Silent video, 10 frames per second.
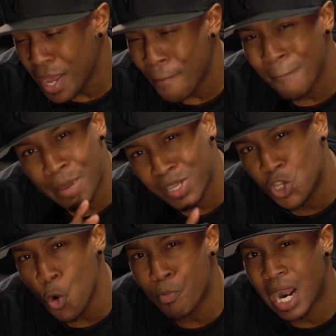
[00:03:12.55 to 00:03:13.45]
maybe
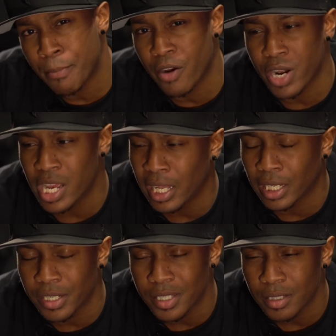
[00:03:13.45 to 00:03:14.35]
two primary colors,
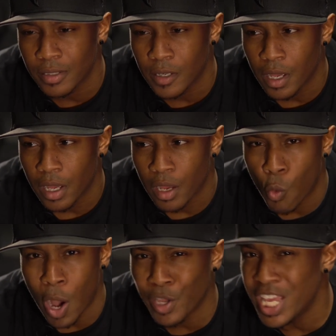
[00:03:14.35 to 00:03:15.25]

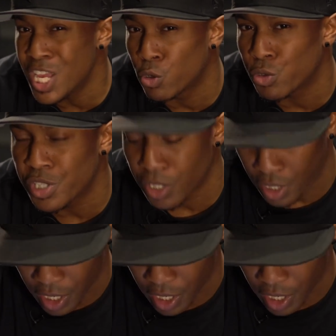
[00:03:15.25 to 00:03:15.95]
while eagles